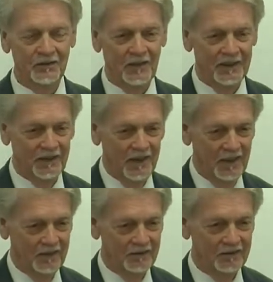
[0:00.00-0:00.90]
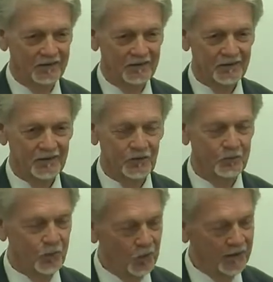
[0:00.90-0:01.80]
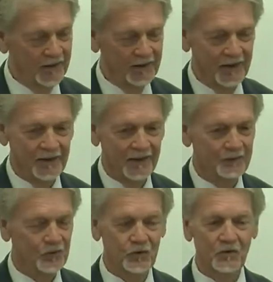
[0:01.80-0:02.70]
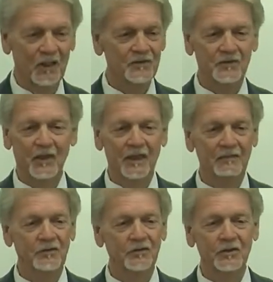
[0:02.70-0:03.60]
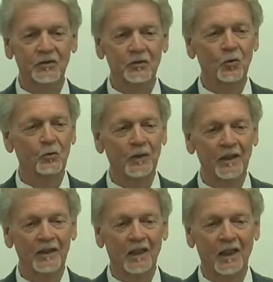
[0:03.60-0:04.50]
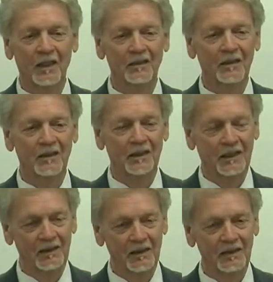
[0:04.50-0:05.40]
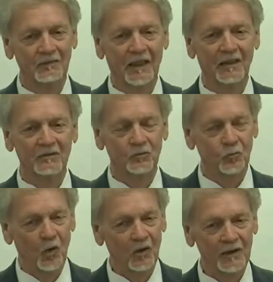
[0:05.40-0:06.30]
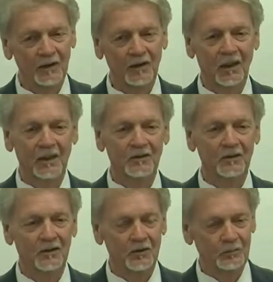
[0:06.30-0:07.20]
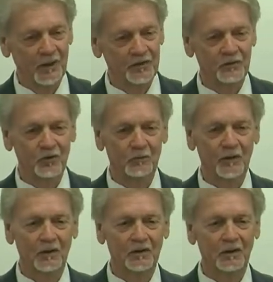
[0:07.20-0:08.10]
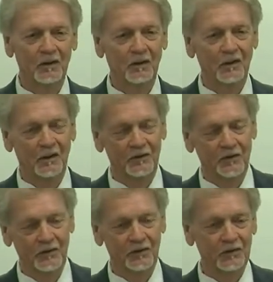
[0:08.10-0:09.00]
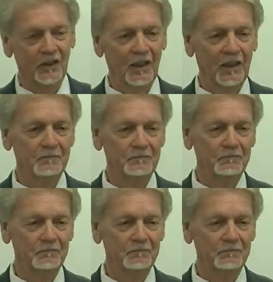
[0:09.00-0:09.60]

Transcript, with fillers: just like that. You're born again like that, but you're not saved until you obey God and live out and walk in the light to the best of your ability until you die.